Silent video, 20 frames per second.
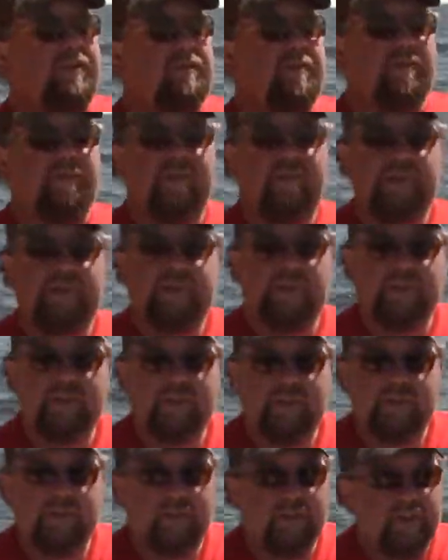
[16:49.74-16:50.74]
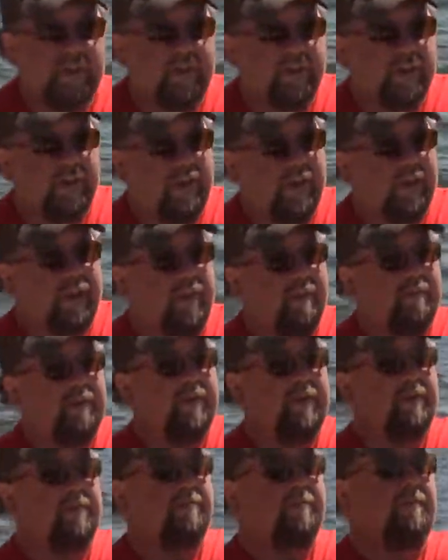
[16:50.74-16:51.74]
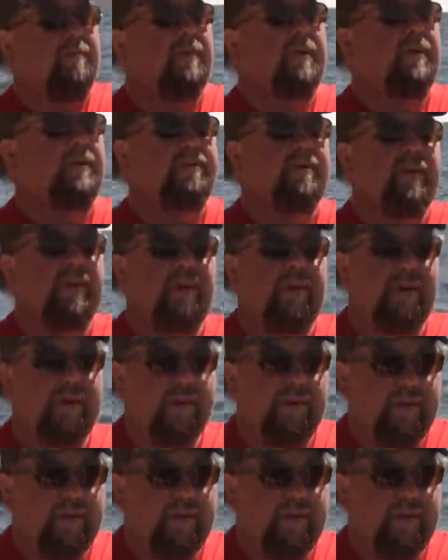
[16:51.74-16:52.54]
they were fishing, and, and they came in and, and uh,